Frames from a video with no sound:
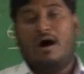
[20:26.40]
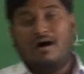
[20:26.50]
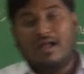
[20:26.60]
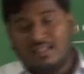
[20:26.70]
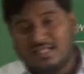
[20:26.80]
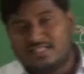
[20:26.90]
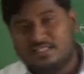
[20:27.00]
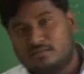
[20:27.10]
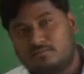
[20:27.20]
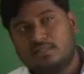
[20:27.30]
All the
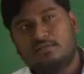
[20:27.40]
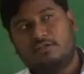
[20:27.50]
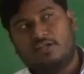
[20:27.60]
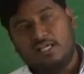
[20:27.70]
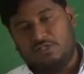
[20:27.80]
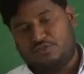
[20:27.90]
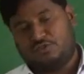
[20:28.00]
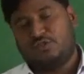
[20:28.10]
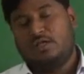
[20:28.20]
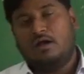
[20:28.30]
German
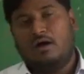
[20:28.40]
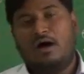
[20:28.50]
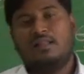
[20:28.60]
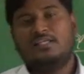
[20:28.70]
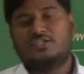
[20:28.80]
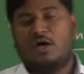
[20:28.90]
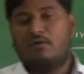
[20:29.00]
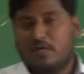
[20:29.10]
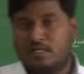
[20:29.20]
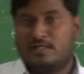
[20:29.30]
kings, all the
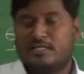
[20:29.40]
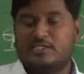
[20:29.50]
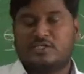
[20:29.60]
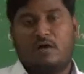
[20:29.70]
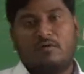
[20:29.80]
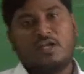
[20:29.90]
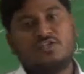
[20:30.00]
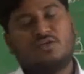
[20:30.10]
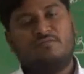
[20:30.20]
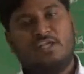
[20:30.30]
sovereign, little
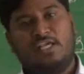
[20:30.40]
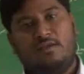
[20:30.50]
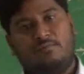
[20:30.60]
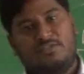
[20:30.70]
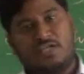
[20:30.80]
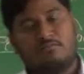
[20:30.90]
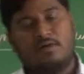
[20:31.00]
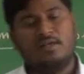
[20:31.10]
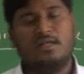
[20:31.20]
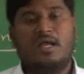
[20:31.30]
sovereigns of the
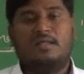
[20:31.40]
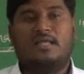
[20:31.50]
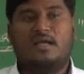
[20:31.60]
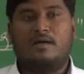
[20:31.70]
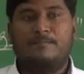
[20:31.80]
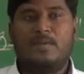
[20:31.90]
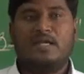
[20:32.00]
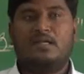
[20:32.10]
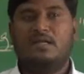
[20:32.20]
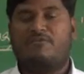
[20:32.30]
German, they
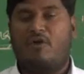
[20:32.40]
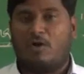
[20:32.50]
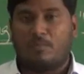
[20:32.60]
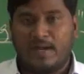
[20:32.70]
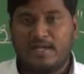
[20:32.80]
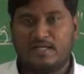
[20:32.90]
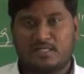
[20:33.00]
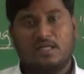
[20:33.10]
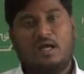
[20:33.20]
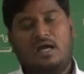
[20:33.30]
completely
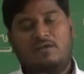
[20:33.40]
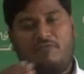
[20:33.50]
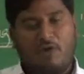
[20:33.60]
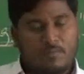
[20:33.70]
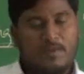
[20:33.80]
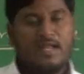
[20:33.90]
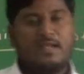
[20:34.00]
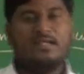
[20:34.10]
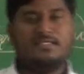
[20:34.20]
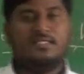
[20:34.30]
forbade it and
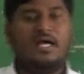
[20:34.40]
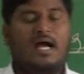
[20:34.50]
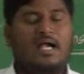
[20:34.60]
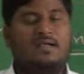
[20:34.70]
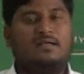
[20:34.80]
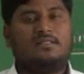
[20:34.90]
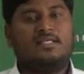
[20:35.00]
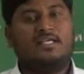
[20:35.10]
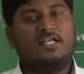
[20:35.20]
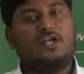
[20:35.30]
forbidden it, and
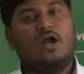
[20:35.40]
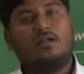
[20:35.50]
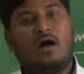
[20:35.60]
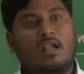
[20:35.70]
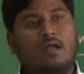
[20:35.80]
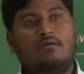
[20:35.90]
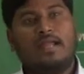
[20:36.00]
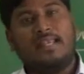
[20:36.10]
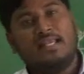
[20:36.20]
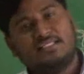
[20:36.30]
they did not
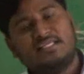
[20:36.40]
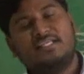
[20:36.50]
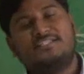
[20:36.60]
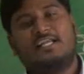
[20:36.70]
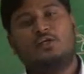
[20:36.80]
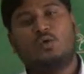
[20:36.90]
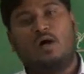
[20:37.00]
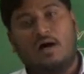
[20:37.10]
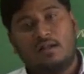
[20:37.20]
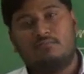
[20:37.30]
allow any citizen
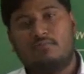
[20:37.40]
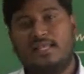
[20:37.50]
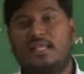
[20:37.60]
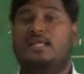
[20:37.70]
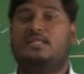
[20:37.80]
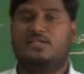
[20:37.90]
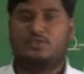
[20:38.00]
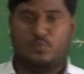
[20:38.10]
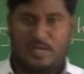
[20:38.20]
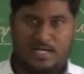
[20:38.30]
to earn money in
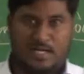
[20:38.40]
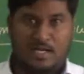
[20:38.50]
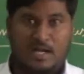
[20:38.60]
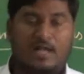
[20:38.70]
this way.